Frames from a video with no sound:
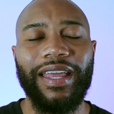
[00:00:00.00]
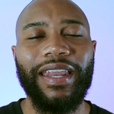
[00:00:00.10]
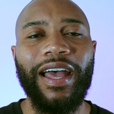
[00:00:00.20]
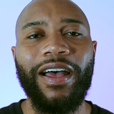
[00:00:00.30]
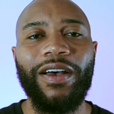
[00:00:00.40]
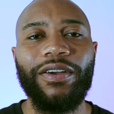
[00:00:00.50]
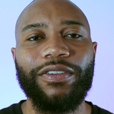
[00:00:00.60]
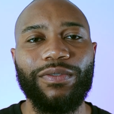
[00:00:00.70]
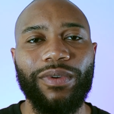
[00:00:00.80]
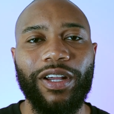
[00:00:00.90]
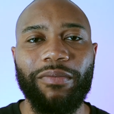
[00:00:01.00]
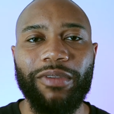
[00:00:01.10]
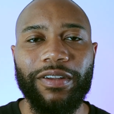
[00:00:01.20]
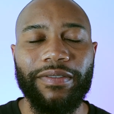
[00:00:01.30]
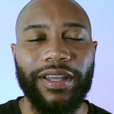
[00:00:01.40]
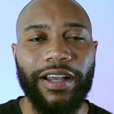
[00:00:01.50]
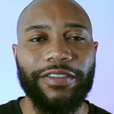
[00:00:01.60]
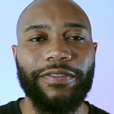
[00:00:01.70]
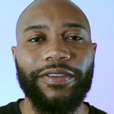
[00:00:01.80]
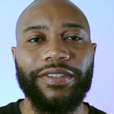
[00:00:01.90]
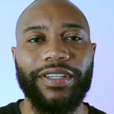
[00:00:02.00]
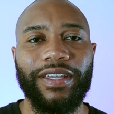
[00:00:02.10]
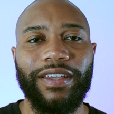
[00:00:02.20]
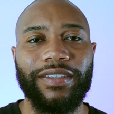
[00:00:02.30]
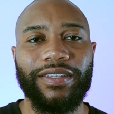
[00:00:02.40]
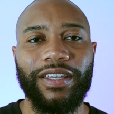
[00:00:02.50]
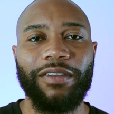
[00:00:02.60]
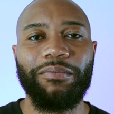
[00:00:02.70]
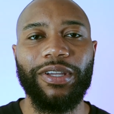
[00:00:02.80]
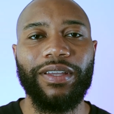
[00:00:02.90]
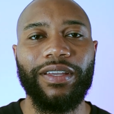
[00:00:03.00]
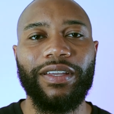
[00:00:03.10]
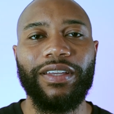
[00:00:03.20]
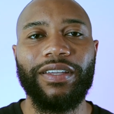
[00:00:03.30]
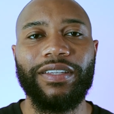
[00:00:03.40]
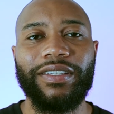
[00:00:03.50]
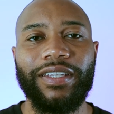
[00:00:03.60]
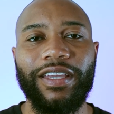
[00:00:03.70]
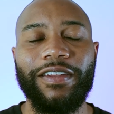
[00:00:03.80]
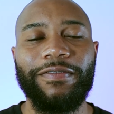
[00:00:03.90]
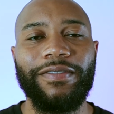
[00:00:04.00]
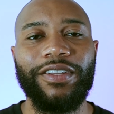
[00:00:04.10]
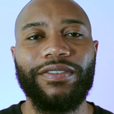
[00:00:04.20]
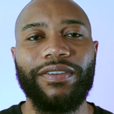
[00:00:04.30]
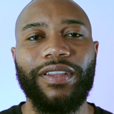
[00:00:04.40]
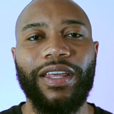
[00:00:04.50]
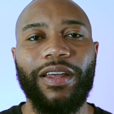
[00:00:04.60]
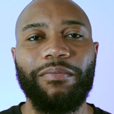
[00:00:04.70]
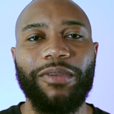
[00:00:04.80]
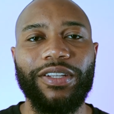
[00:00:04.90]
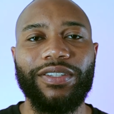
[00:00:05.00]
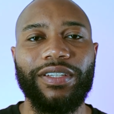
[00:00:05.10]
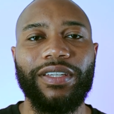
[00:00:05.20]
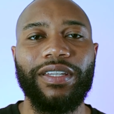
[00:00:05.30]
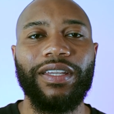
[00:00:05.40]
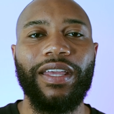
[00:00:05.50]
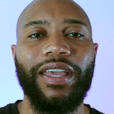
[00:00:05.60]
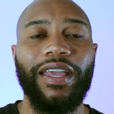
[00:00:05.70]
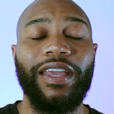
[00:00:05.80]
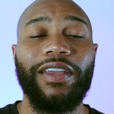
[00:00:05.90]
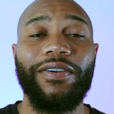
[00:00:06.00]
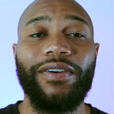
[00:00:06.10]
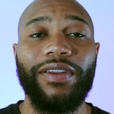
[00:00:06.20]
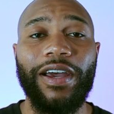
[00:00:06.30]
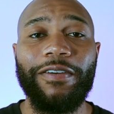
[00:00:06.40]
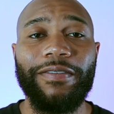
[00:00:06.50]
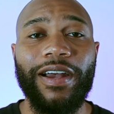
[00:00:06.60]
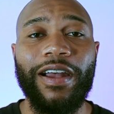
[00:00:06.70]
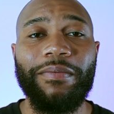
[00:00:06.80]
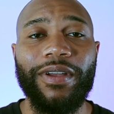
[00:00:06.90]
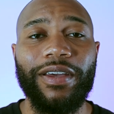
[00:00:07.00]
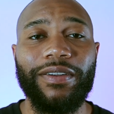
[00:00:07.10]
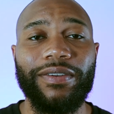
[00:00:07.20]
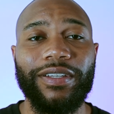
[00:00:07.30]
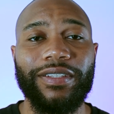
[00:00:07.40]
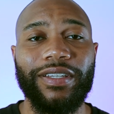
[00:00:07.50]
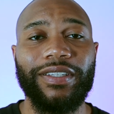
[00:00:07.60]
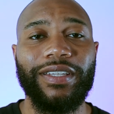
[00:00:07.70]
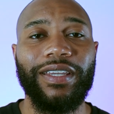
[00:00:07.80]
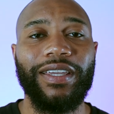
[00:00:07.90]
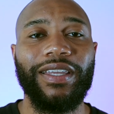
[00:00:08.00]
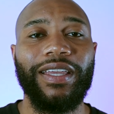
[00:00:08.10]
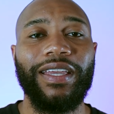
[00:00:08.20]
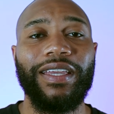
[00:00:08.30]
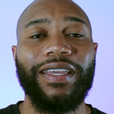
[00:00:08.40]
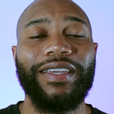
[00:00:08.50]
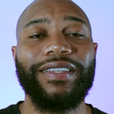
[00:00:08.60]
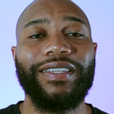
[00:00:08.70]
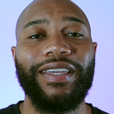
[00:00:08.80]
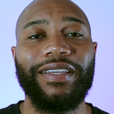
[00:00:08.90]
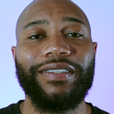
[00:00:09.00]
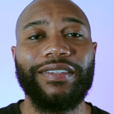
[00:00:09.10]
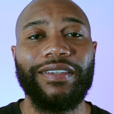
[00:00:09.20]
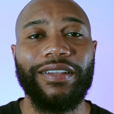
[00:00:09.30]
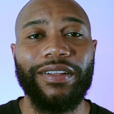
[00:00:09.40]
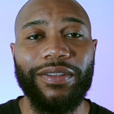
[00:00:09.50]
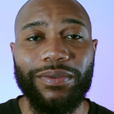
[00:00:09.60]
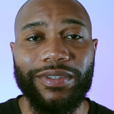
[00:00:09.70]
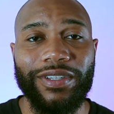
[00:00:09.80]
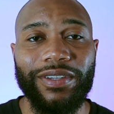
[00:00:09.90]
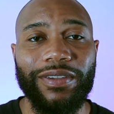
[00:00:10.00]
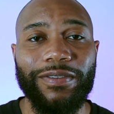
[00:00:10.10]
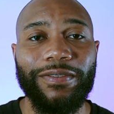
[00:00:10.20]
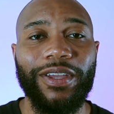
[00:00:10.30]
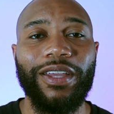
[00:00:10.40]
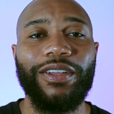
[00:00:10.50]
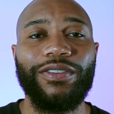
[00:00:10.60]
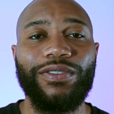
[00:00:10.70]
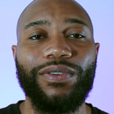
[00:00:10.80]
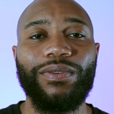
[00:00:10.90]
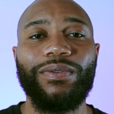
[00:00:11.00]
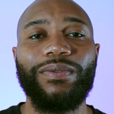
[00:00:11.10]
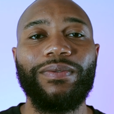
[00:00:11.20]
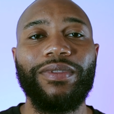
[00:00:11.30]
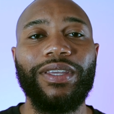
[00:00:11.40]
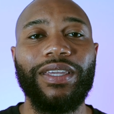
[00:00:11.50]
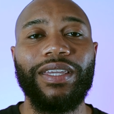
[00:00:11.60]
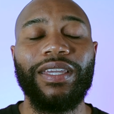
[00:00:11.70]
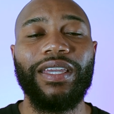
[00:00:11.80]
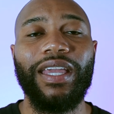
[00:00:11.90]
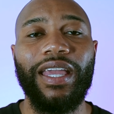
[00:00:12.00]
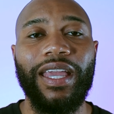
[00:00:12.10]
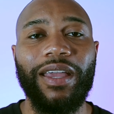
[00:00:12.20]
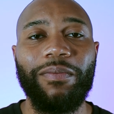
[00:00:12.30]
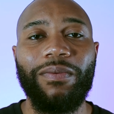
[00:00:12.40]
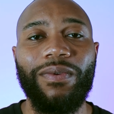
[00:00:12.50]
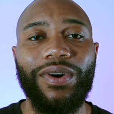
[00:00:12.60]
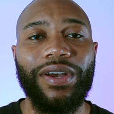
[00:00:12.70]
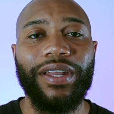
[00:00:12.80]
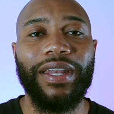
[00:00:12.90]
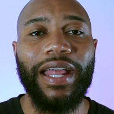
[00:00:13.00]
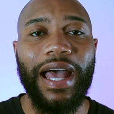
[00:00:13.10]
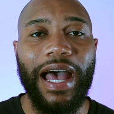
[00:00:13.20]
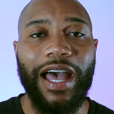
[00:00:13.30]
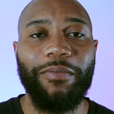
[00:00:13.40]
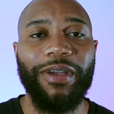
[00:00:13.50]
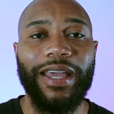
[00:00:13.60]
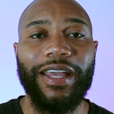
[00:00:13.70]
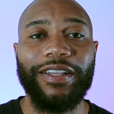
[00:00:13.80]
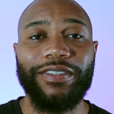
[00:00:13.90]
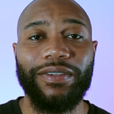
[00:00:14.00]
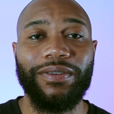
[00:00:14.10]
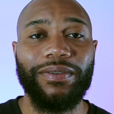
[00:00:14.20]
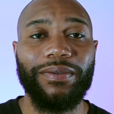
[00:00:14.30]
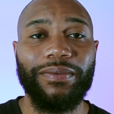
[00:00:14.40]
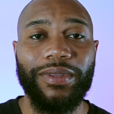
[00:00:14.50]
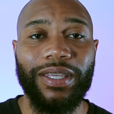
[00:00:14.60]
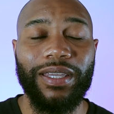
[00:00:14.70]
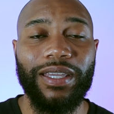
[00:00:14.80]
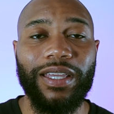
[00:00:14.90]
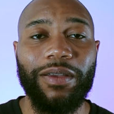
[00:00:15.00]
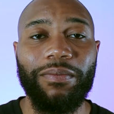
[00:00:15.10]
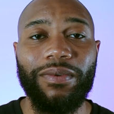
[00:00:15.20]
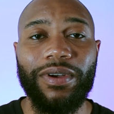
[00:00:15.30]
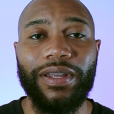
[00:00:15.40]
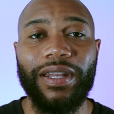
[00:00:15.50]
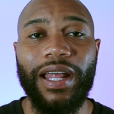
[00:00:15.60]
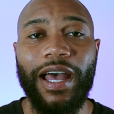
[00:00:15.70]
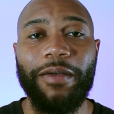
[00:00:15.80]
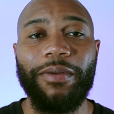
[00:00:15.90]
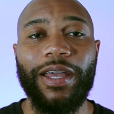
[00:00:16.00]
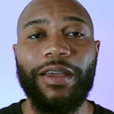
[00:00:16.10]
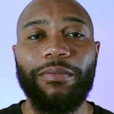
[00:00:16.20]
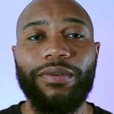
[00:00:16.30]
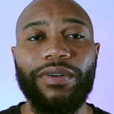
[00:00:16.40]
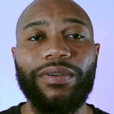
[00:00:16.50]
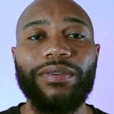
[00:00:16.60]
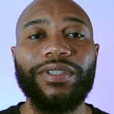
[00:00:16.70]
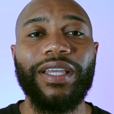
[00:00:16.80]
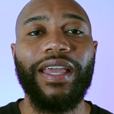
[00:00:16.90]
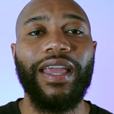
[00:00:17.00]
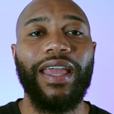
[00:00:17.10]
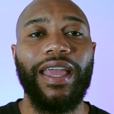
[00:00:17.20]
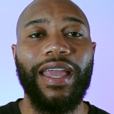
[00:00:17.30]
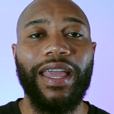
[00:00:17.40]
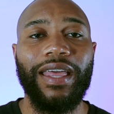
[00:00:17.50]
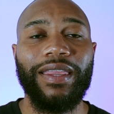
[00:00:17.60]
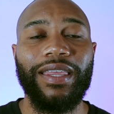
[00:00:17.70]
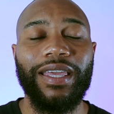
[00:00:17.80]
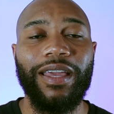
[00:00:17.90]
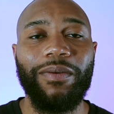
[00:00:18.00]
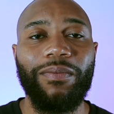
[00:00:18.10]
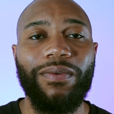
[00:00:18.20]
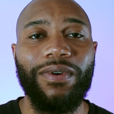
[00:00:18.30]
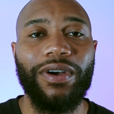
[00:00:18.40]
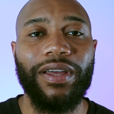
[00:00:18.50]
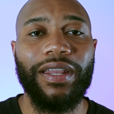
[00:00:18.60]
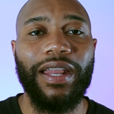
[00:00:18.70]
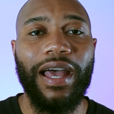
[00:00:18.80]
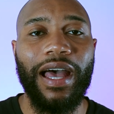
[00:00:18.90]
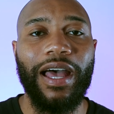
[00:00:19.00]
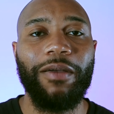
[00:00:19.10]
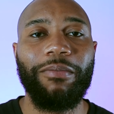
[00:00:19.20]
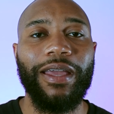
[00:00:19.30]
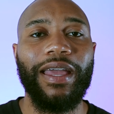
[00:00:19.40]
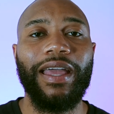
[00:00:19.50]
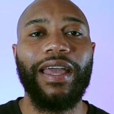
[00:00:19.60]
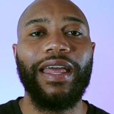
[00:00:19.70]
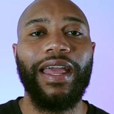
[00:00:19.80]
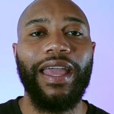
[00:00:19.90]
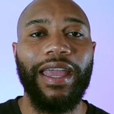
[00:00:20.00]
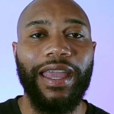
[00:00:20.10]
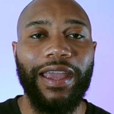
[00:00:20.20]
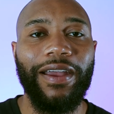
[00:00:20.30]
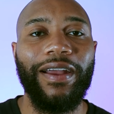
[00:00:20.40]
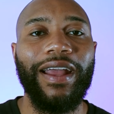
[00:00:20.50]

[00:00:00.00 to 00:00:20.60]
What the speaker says: And now is where a bit of the controversy kicks in, because any feature that I mentioned here on Alpha iPadOS 16 is exclusive to the M1 iPad. So the M1 iPad Pros and the M1 iPad Air.